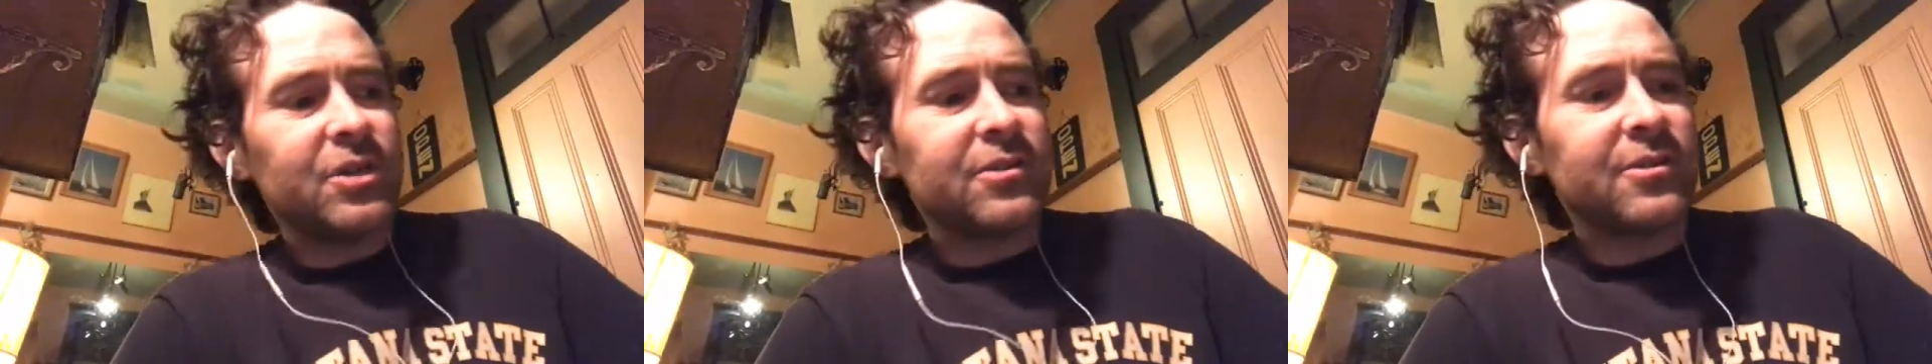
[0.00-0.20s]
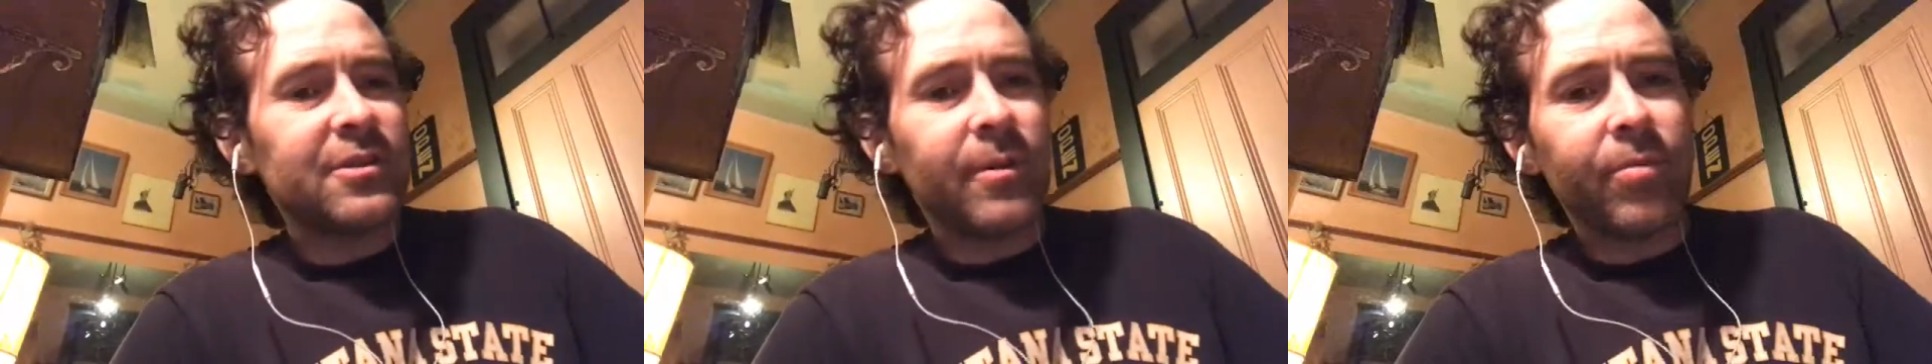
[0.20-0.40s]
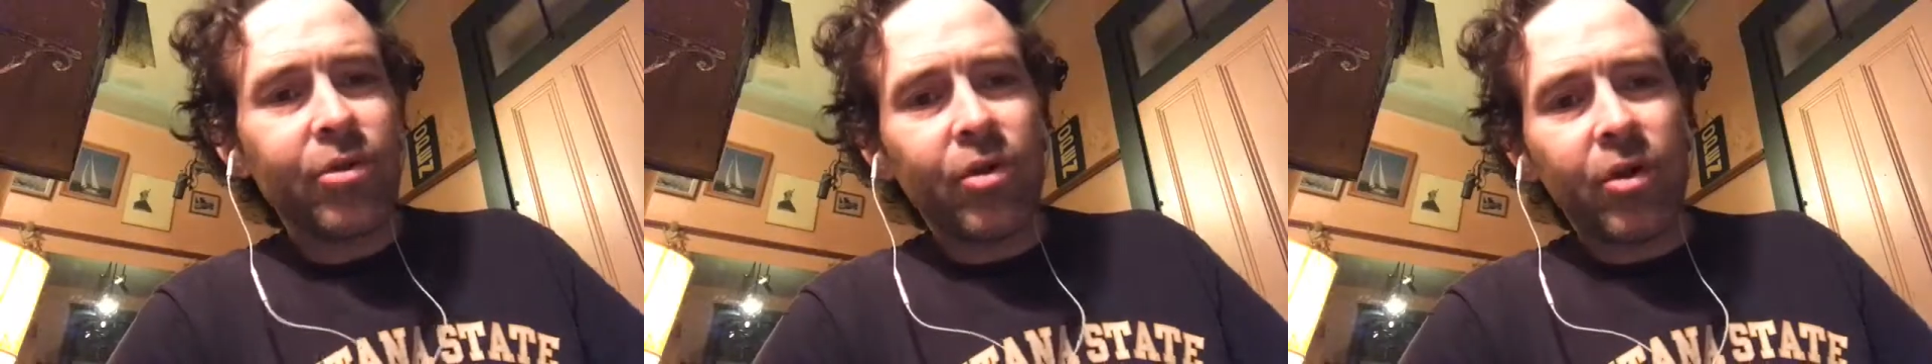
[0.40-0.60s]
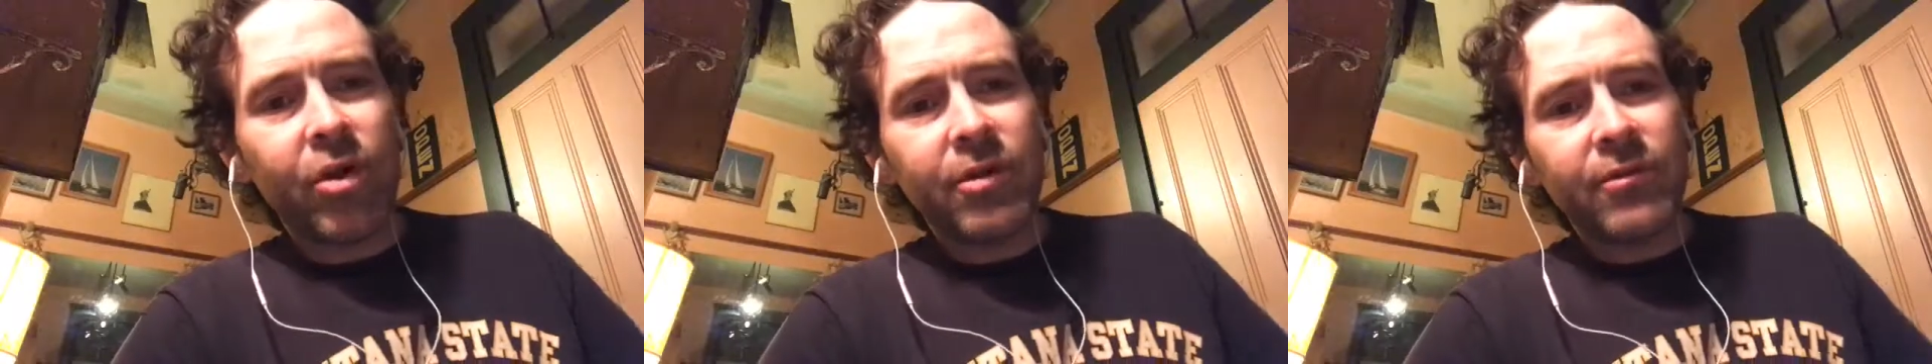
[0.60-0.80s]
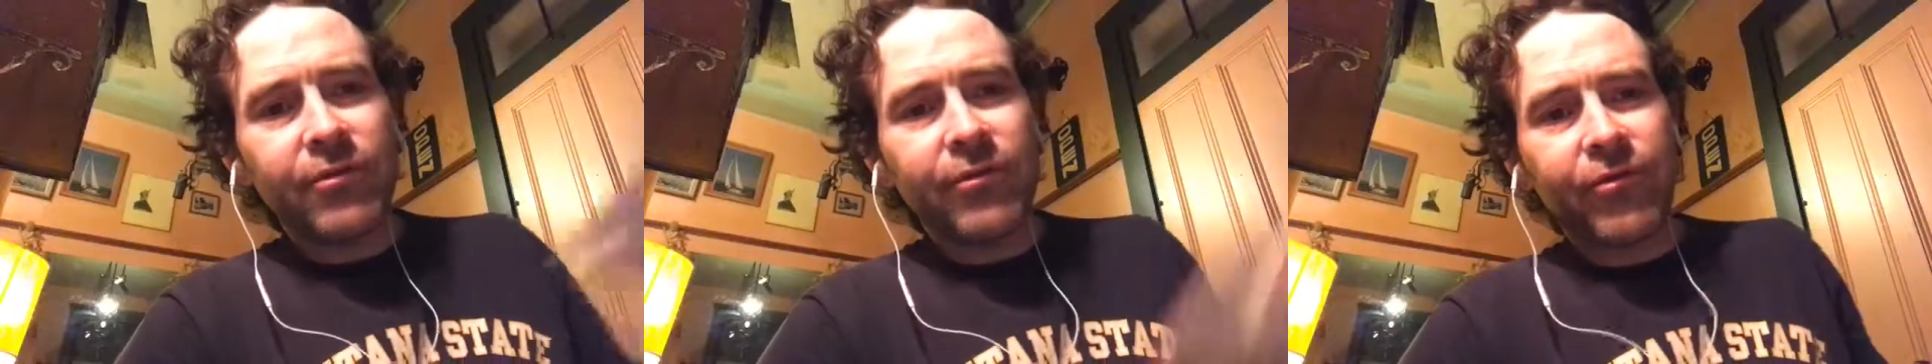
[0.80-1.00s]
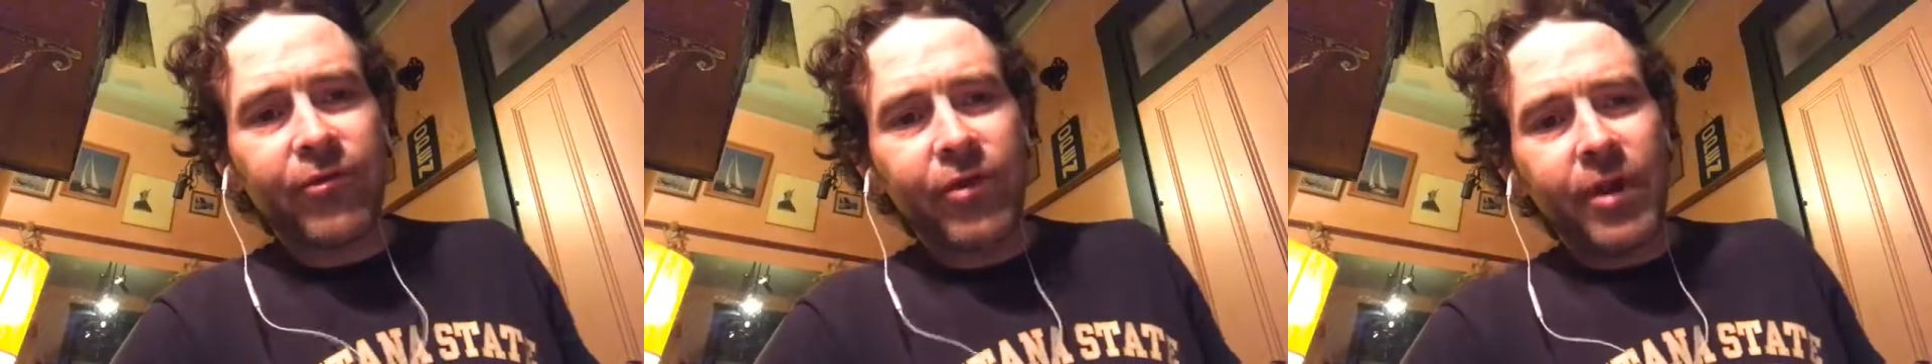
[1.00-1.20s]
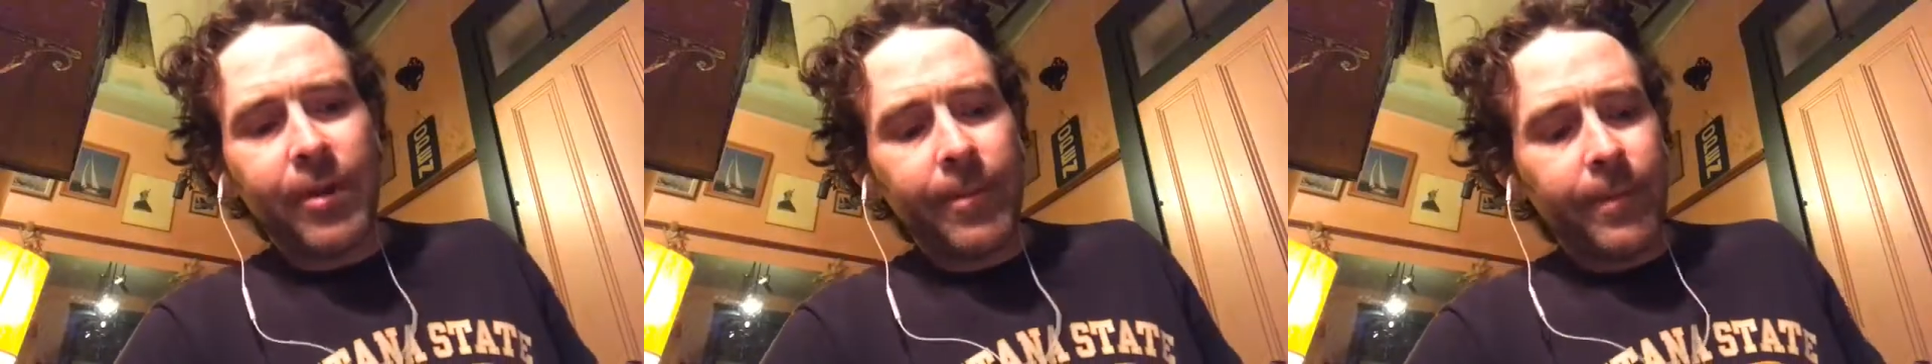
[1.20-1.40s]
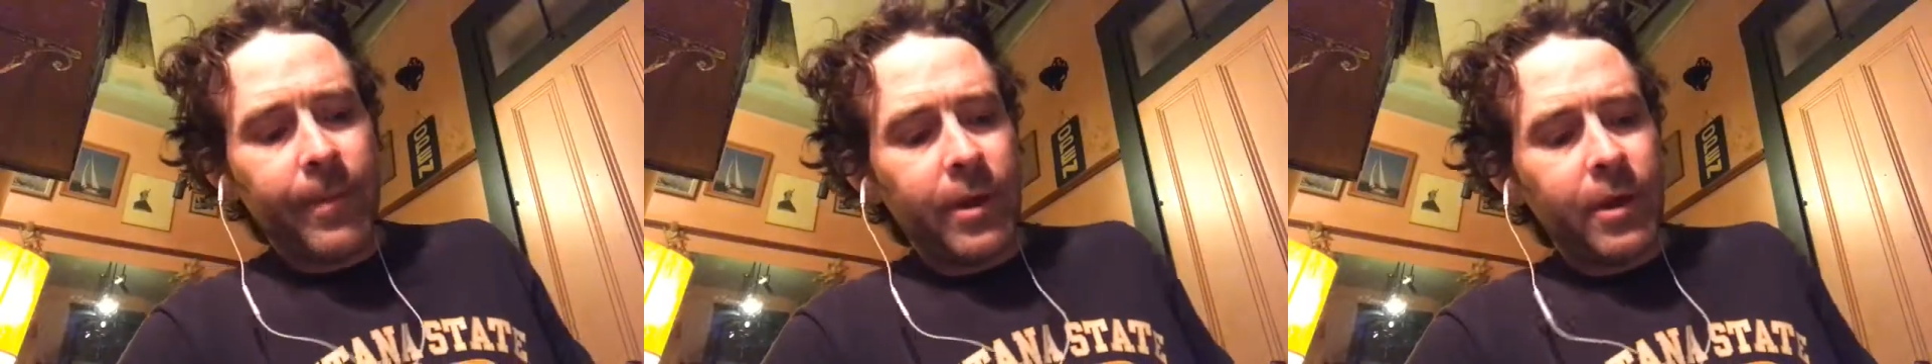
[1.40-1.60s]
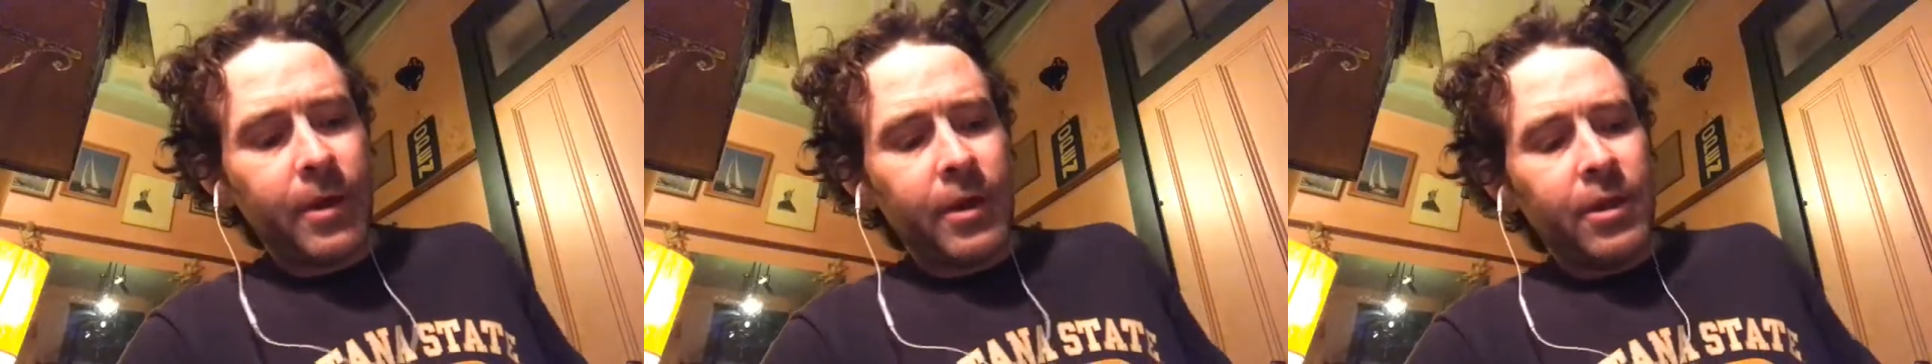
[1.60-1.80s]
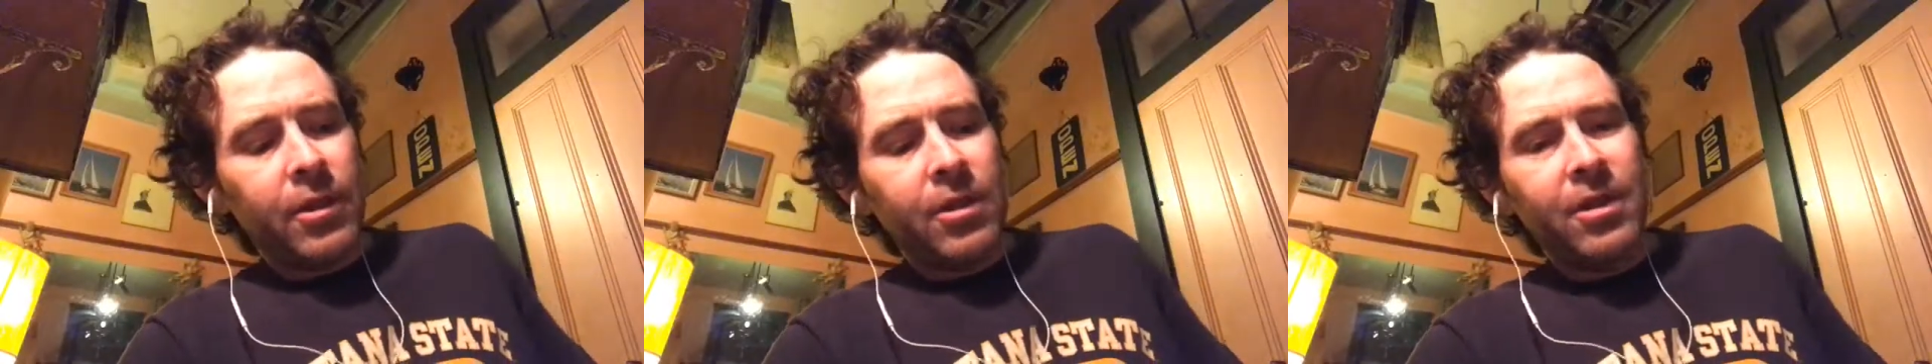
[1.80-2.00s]
some thoughts from
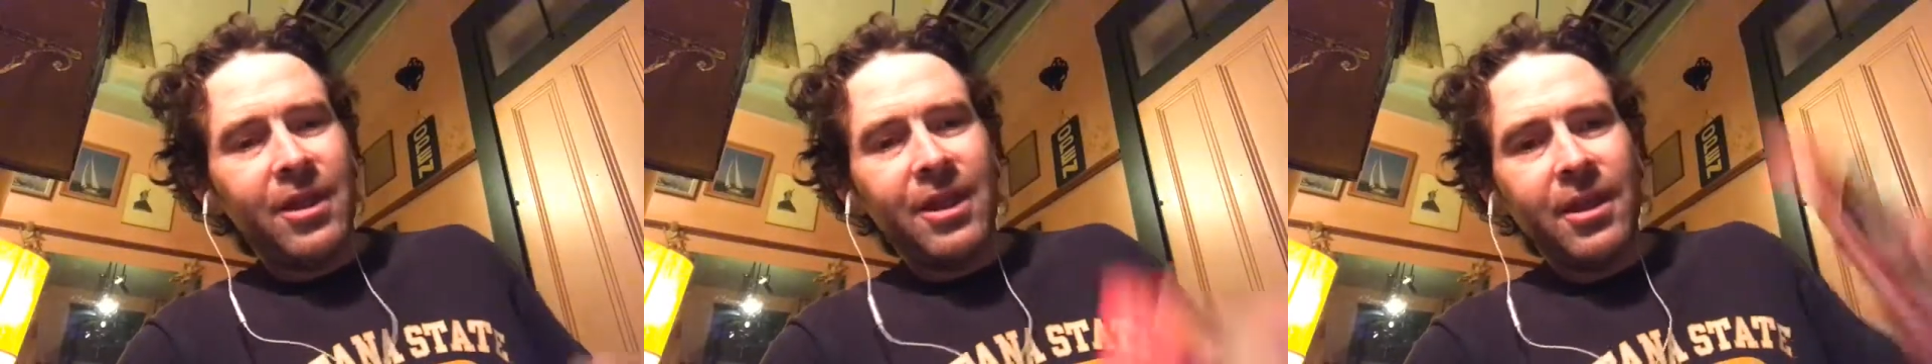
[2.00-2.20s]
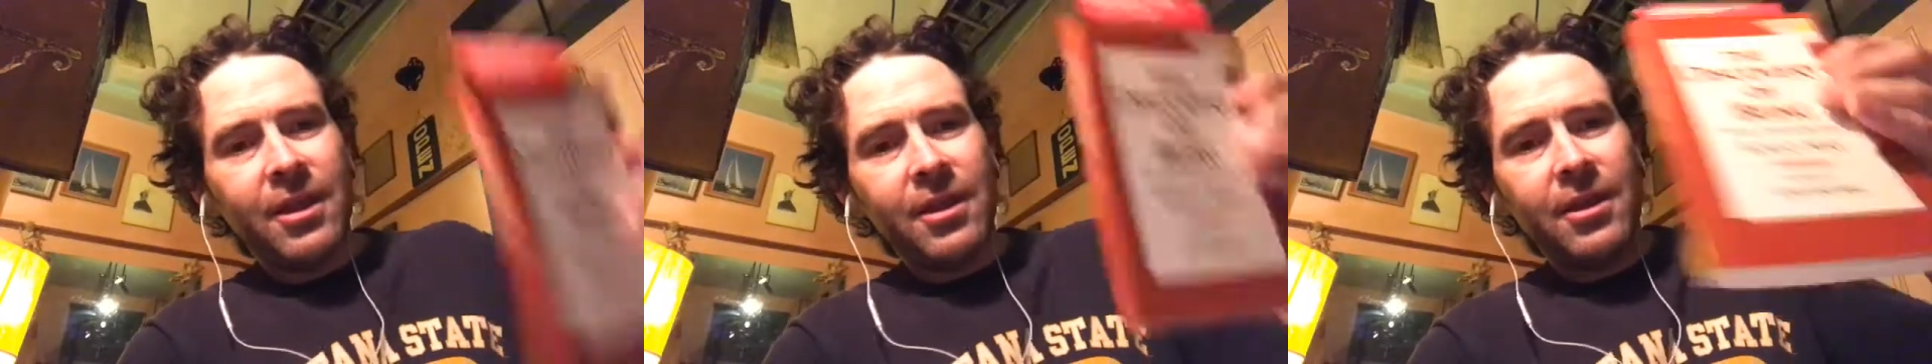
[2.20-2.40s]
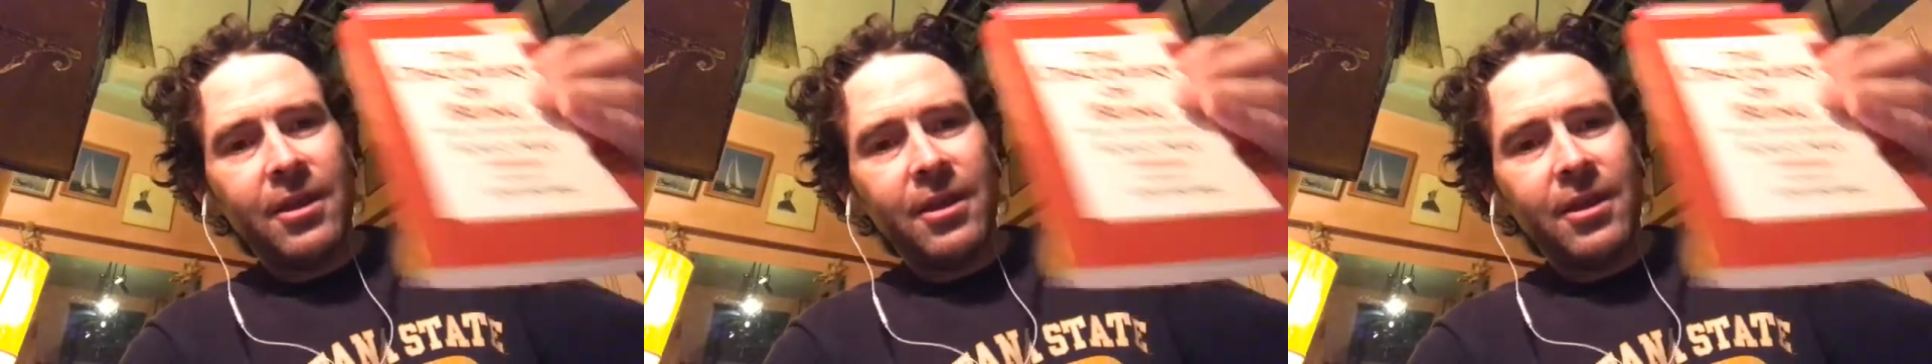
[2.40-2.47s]
the